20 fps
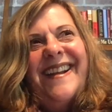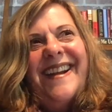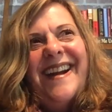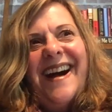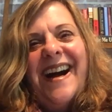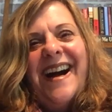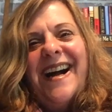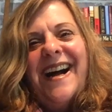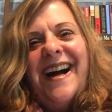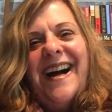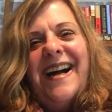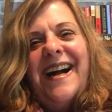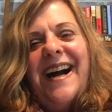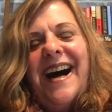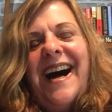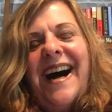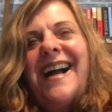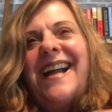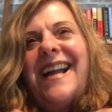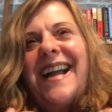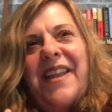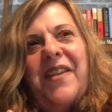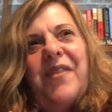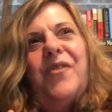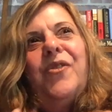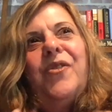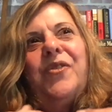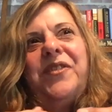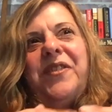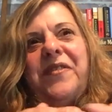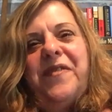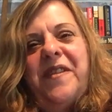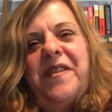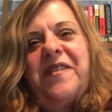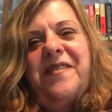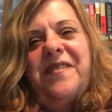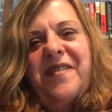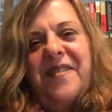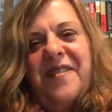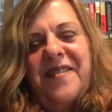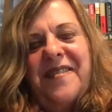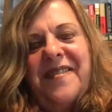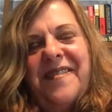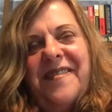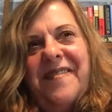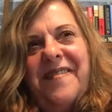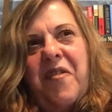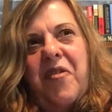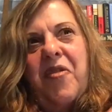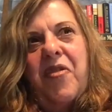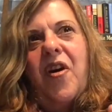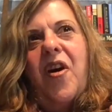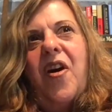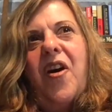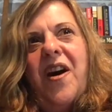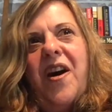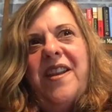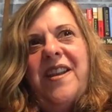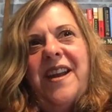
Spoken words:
I had a whole different thought